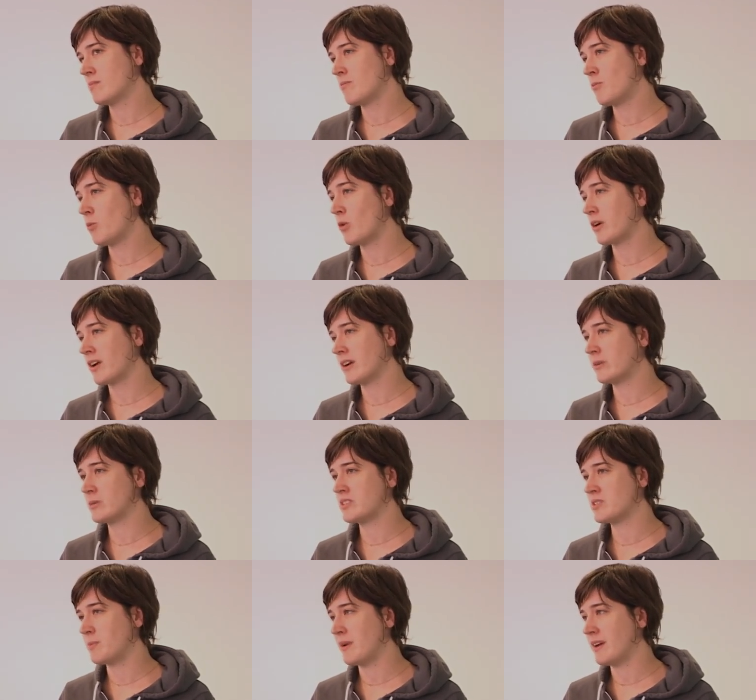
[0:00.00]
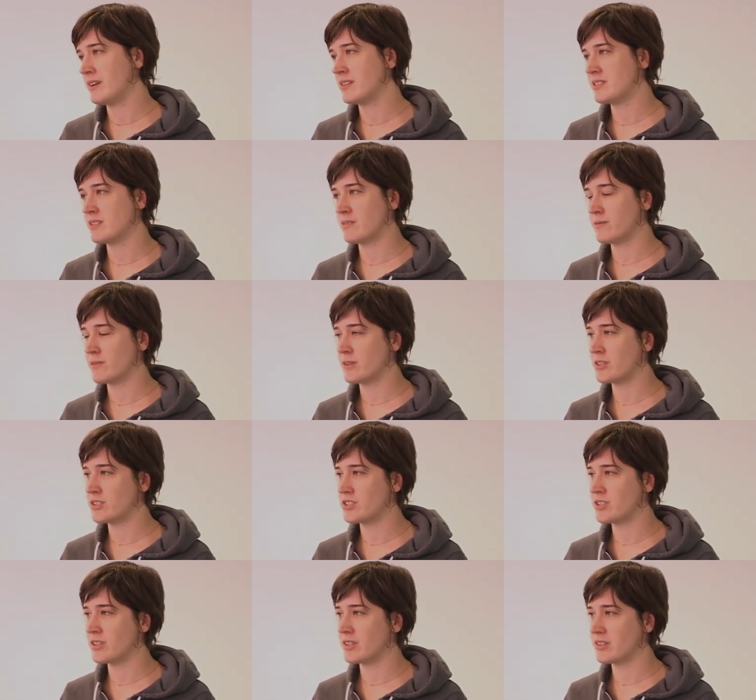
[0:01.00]
working with space and
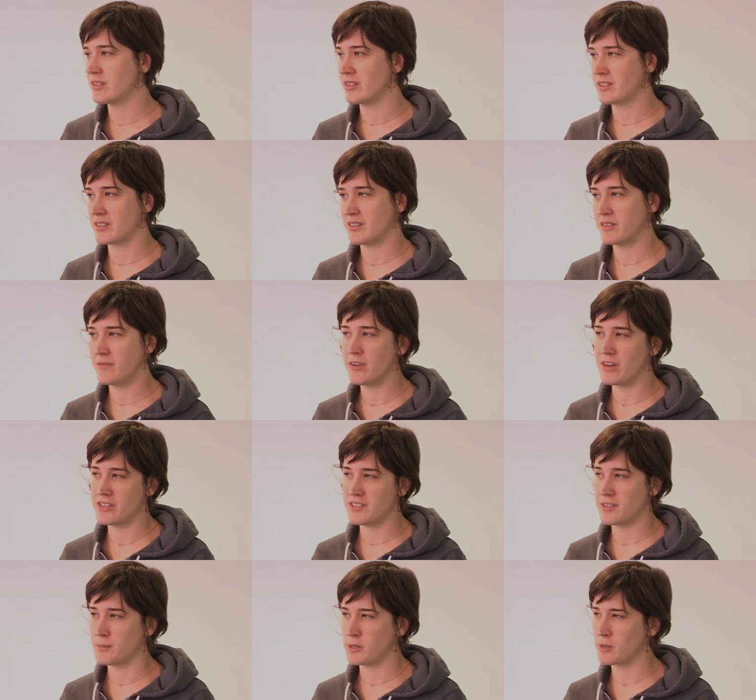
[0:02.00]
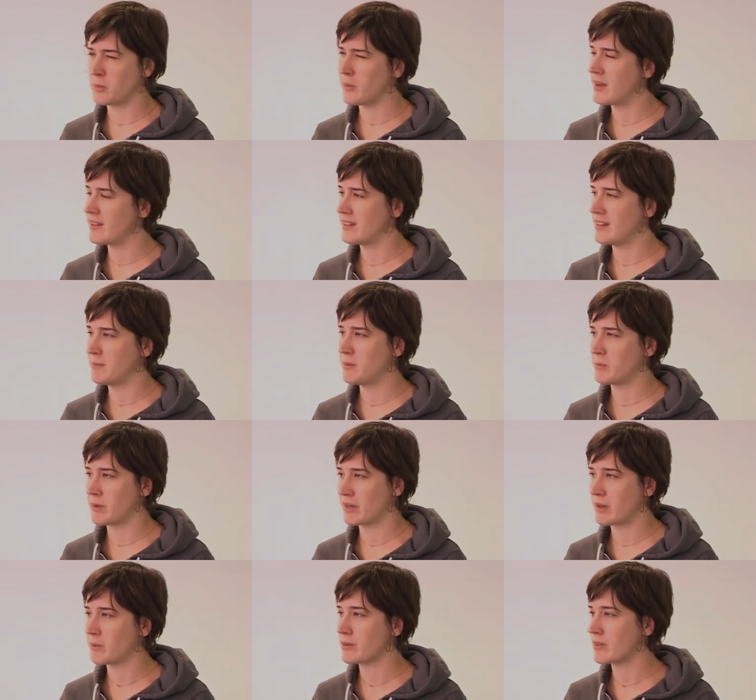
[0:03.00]
furniture in a very similar way that I've been
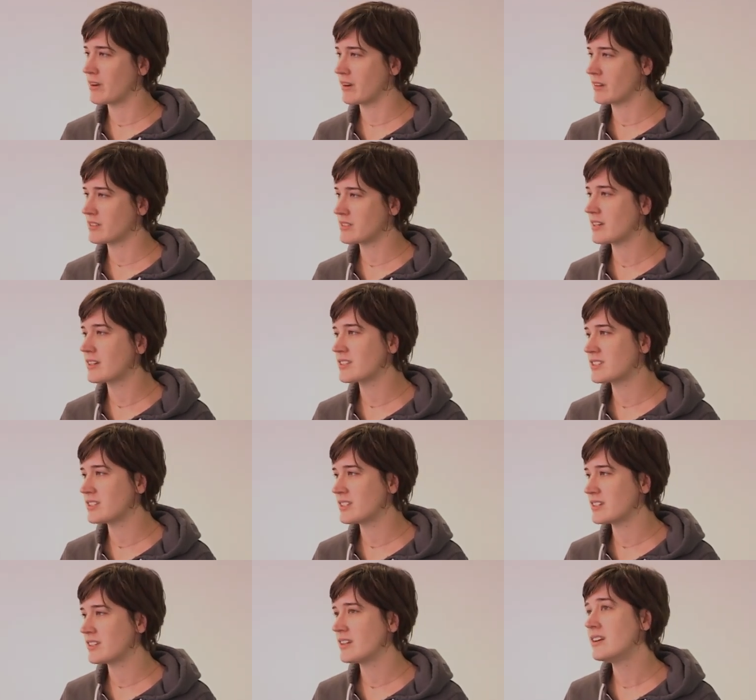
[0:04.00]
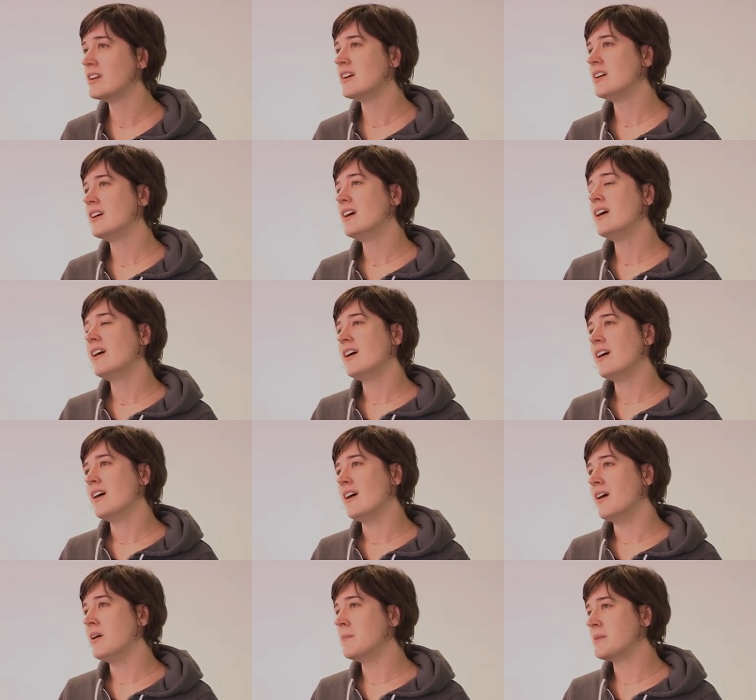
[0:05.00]
working with architecture,
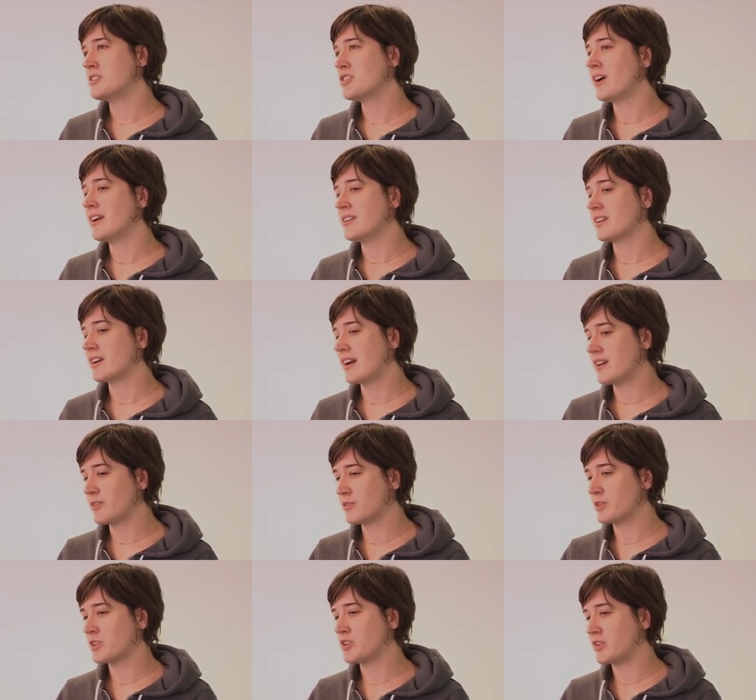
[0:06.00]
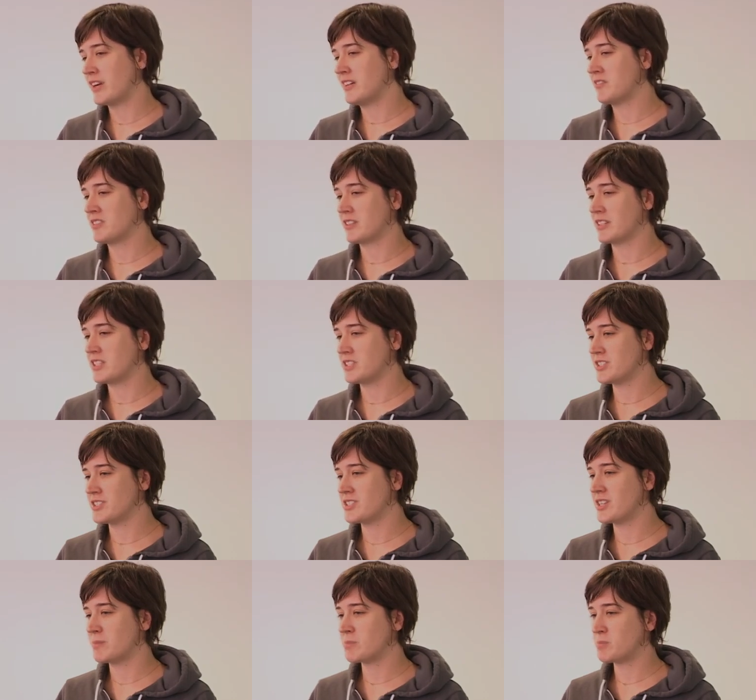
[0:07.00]
and trying to kind of create
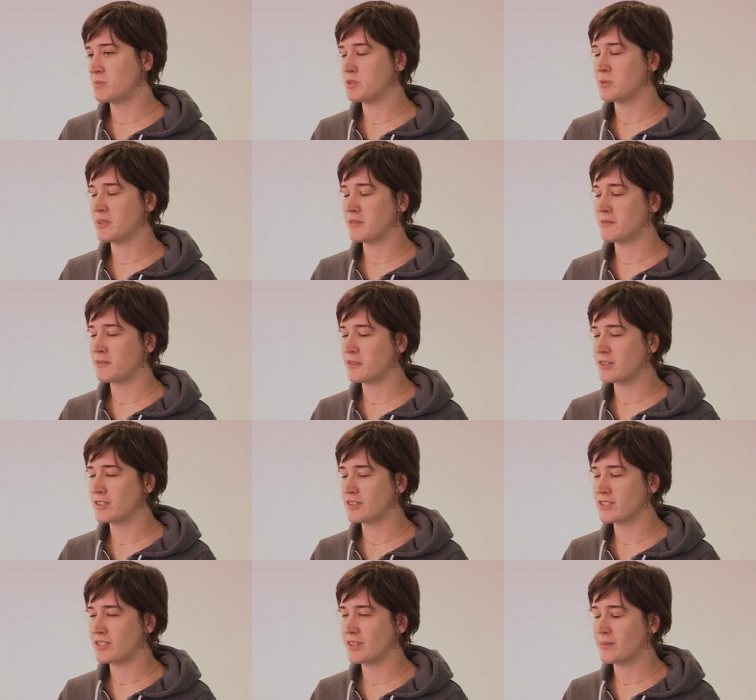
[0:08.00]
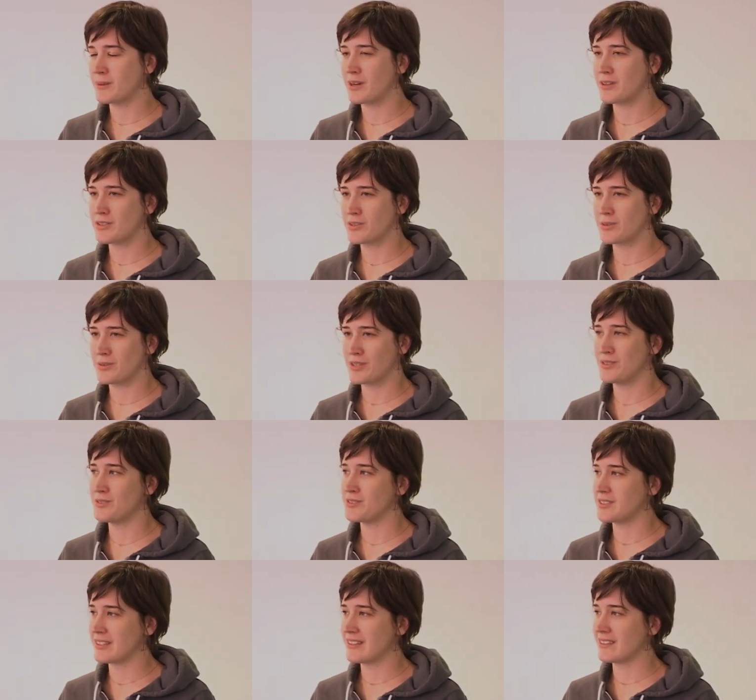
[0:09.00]
relationships between furniture, but also
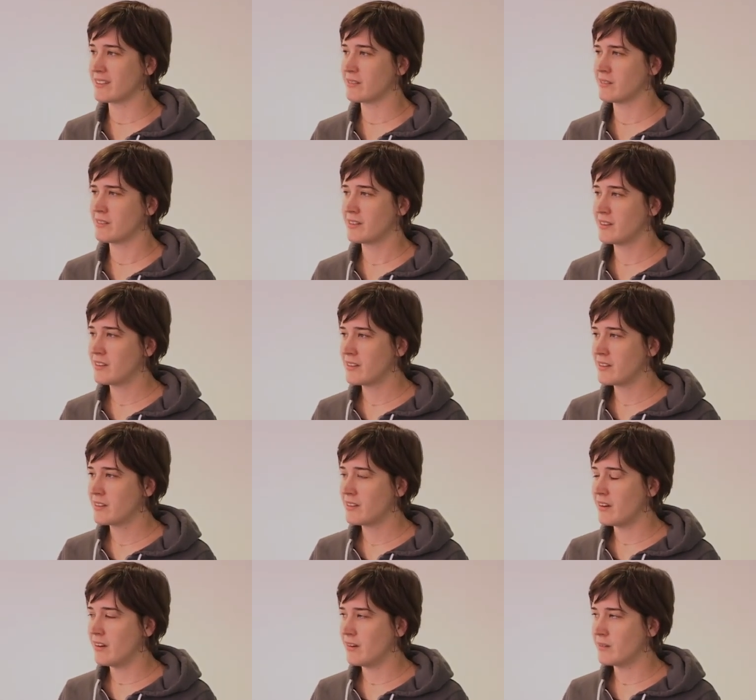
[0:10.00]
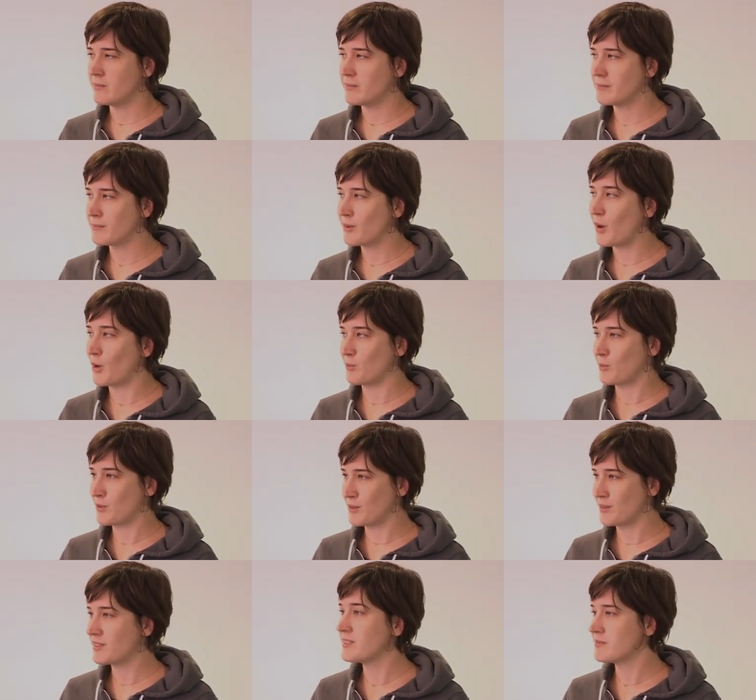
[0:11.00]
using
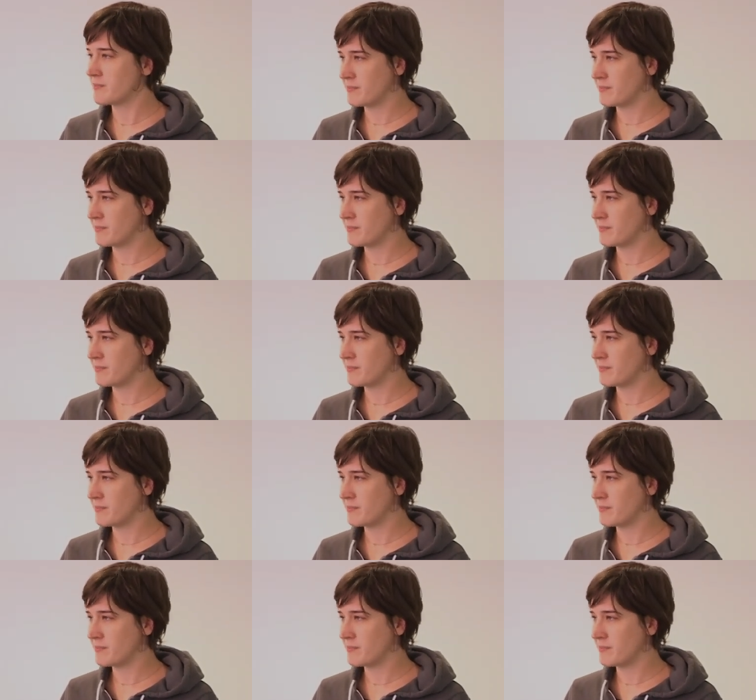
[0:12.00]
cardboard.